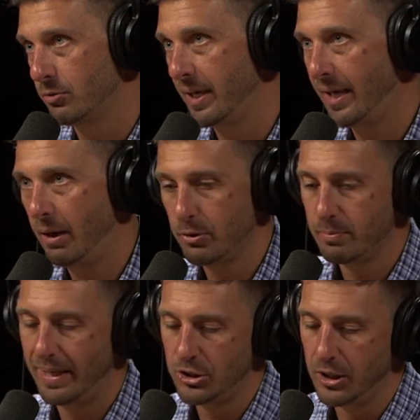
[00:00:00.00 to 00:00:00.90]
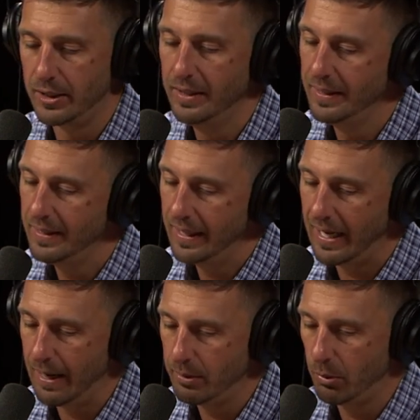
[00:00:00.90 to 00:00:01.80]
right? I always mm-hmm. mention,
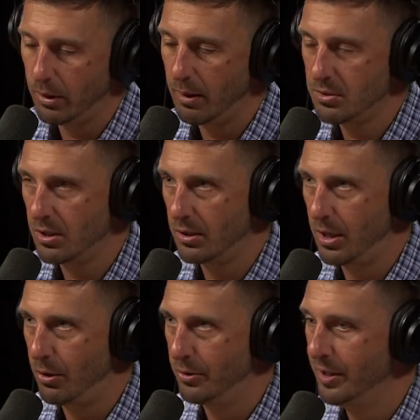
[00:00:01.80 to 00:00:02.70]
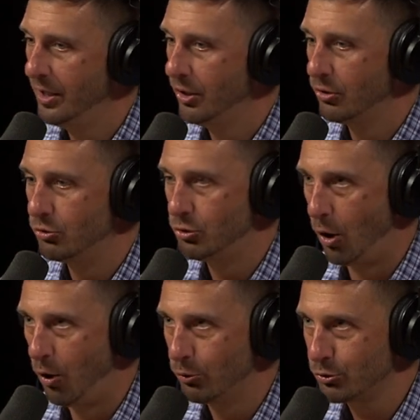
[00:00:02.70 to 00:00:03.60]
um, you know, when it comes to the loan.
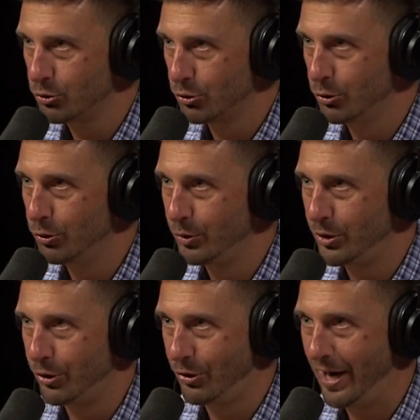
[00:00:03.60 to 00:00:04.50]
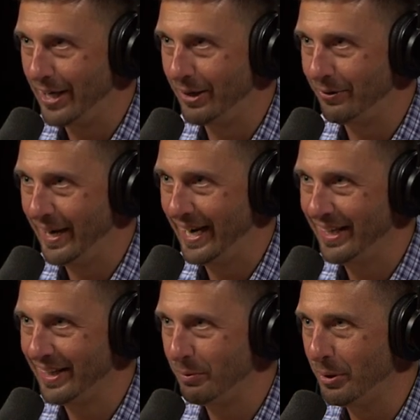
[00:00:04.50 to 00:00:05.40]
Don't screw with your credit, mm-hmm. right?
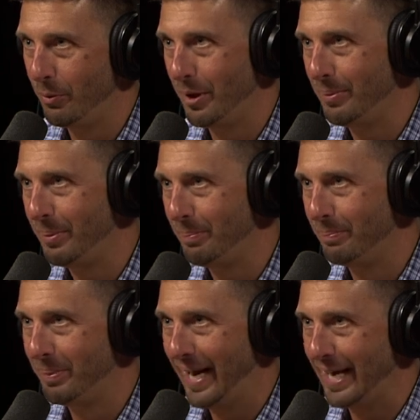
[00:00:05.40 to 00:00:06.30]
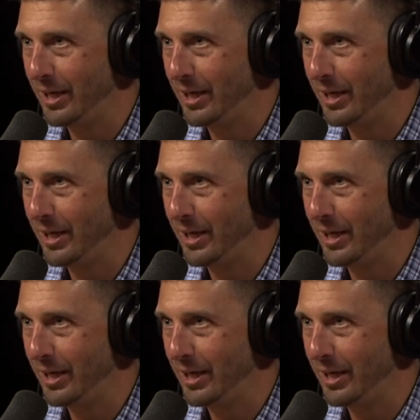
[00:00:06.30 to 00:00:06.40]
Mm-hmm. Like we don't want to be buying